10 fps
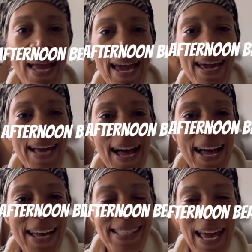Hey
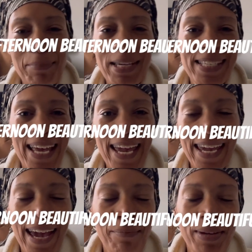guys, happy day,
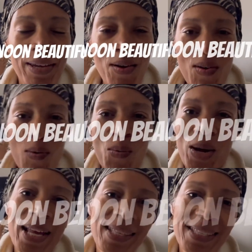happy
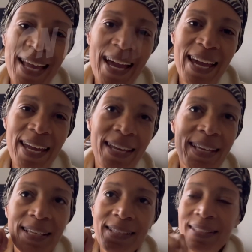Wednesday.
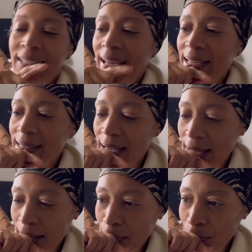Today is
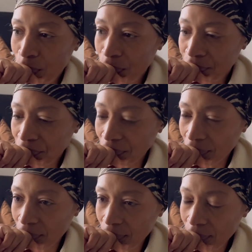um
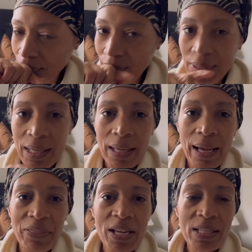
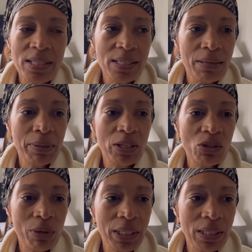I think it's December the
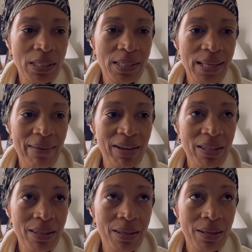27th.
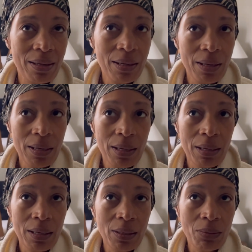
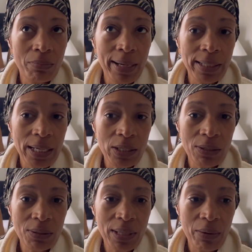Monday,
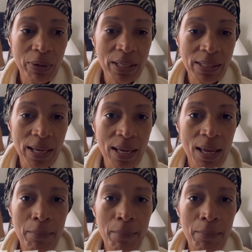Tuesday, Wednesday.